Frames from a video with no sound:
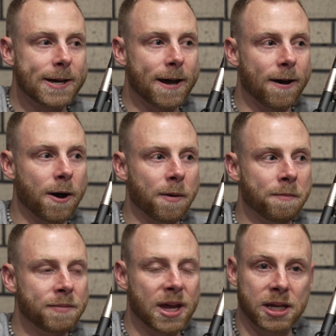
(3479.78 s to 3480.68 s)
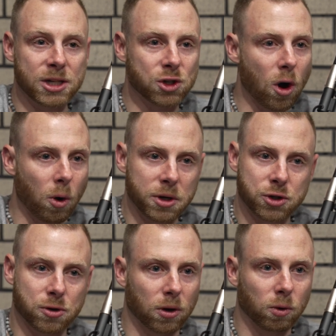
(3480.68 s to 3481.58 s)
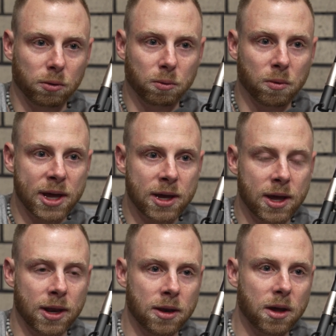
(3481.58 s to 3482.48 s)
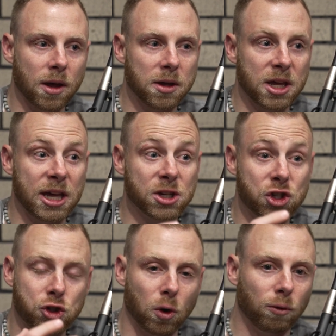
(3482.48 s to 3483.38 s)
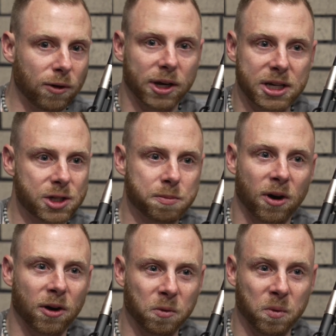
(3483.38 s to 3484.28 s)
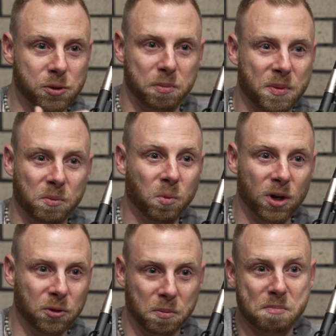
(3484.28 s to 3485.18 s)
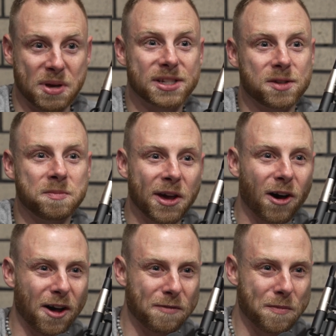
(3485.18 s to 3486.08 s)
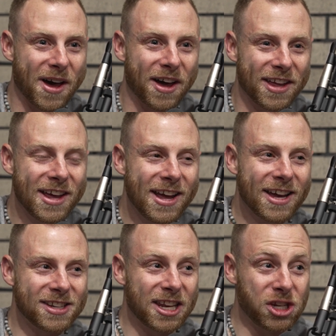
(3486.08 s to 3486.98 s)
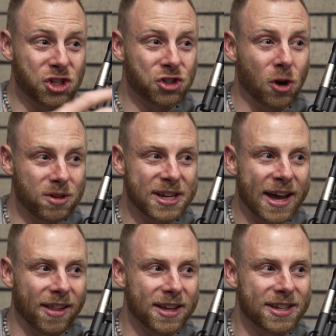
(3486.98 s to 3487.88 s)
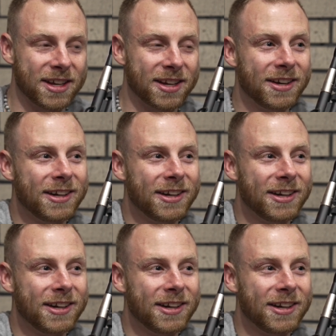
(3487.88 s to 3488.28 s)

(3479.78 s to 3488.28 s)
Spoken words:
And he's always struggled with weight. And he is so fucking smart, which what pisses me off about it is that he's so talented.